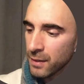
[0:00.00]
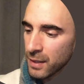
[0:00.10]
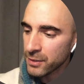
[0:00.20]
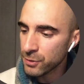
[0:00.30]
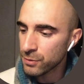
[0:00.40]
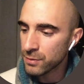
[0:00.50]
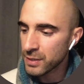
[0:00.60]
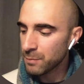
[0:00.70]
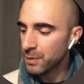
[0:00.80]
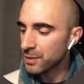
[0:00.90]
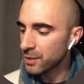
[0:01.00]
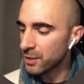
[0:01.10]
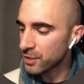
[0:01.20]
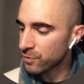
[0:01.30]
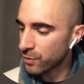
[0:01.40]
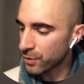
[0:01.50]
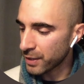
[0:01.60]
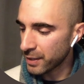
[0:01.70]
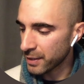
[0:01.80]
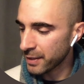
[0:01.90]
and you simply search for
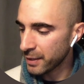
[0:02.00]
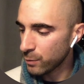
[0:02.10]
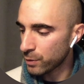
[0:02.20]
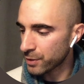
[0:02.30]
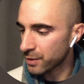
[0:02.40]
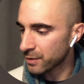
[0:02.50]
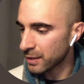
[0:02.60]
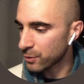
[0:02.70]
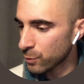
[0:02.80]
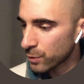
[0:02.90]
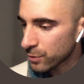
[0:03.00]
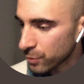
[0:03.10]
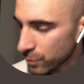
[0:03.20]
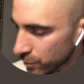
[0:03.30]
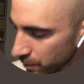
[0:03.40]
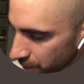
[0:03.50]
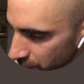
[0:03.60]
the keyword that you want to